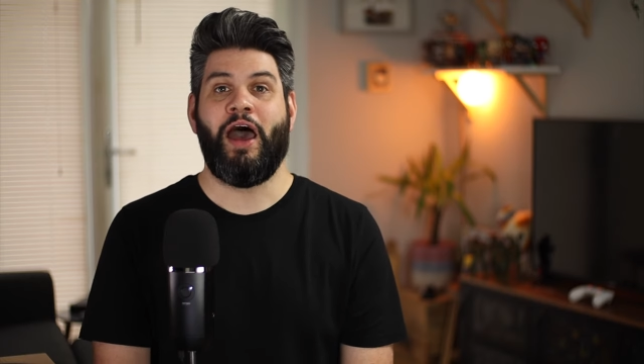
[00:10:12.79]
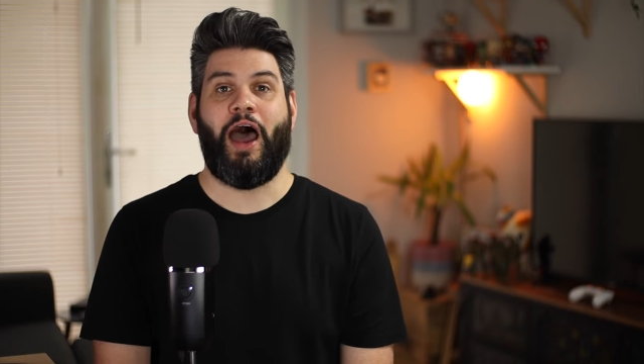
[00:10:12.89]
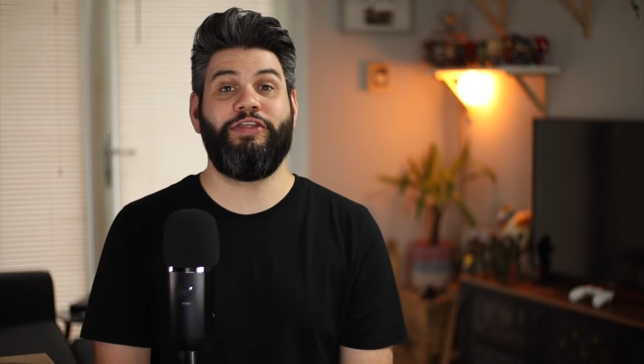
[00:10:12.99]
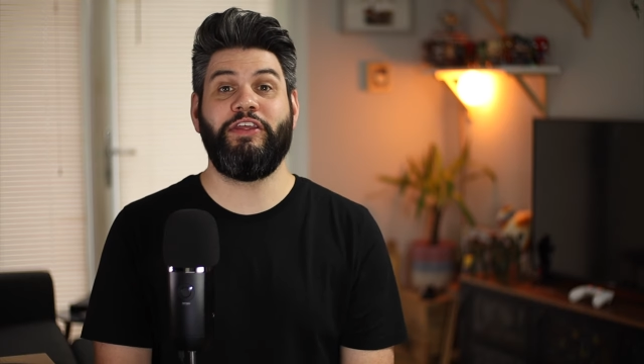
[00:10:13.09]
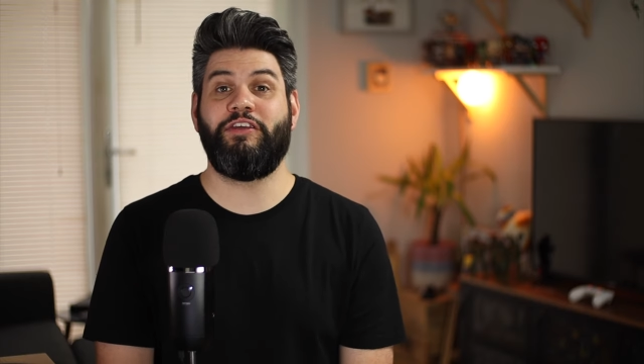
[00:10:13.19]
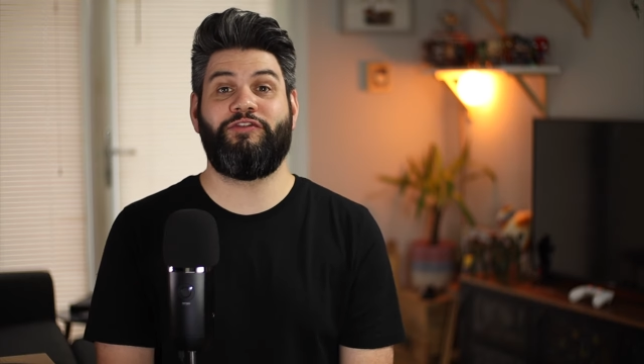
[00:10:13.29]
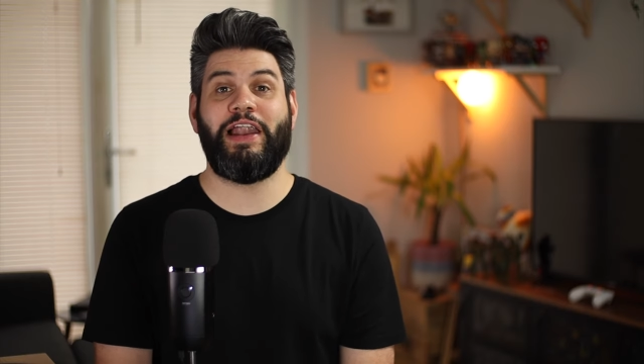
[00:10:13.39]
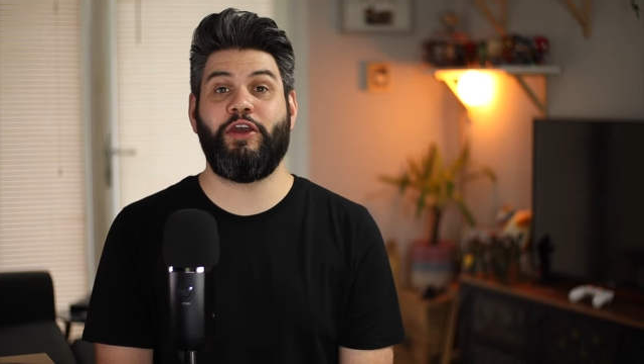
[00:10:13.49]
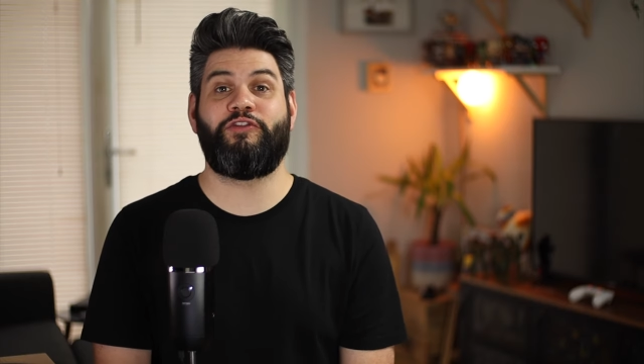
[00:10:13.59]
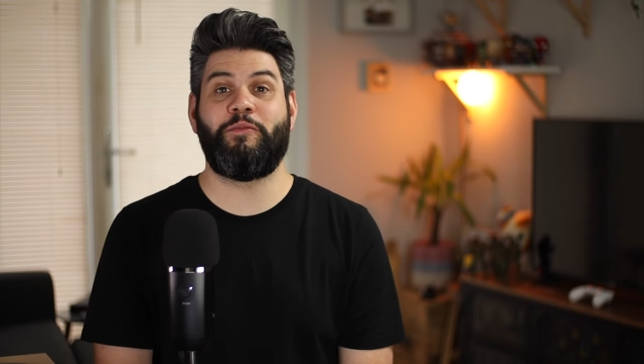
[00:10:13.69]
I think the
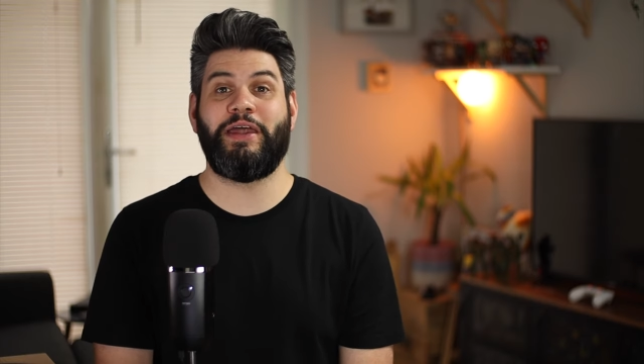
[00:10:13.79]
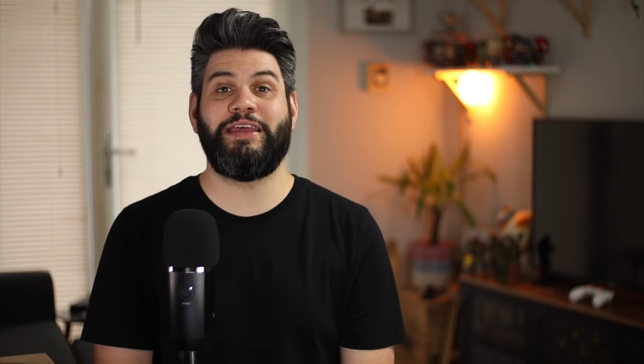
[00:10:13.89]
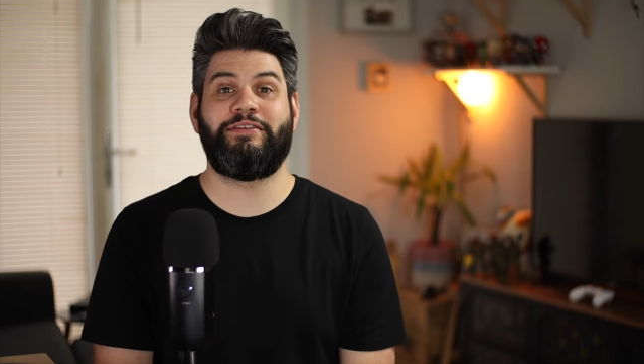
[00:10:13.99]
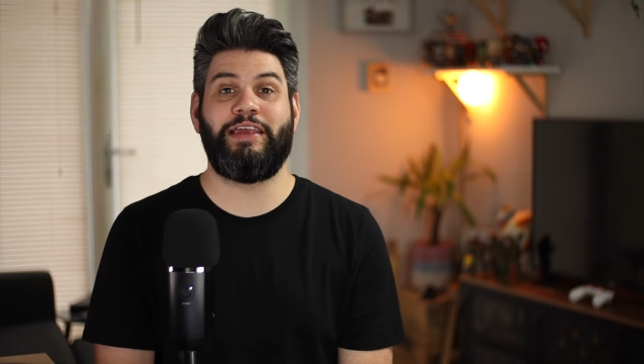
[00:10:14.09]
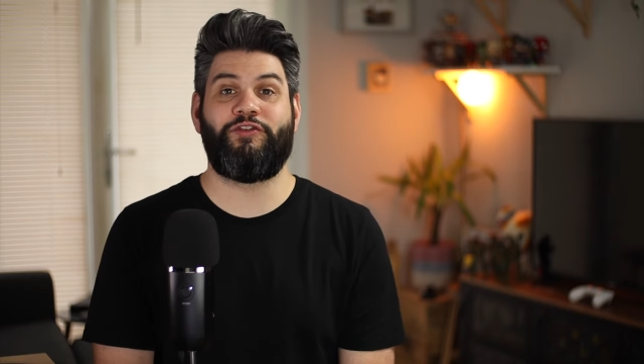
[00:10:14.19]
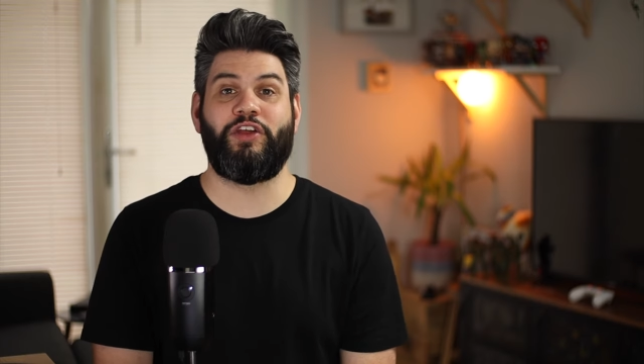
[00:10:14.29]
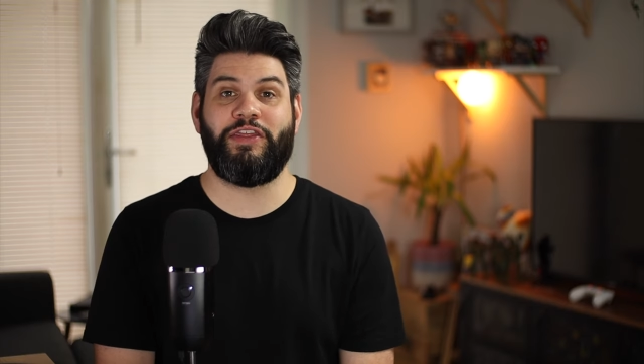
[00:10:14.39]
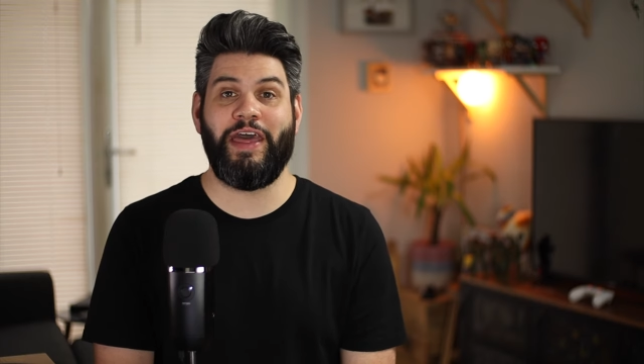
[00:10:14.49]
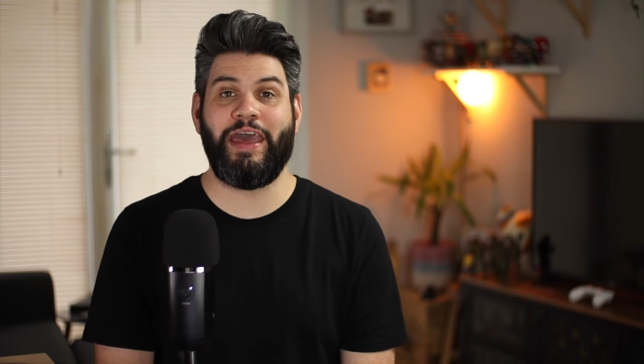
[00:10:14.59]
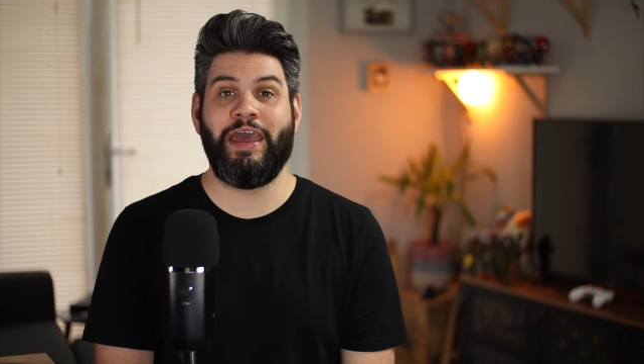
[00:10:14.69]
value for money is definitely
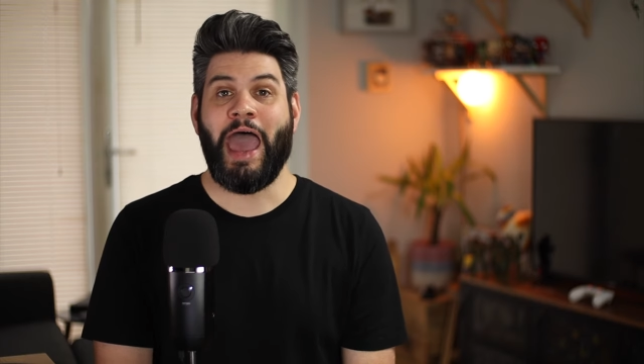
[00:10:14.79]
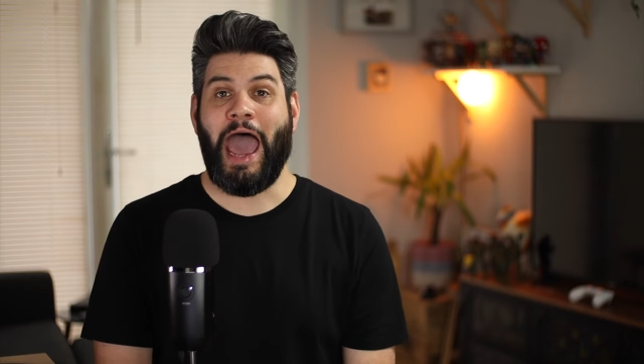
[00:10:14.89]
there,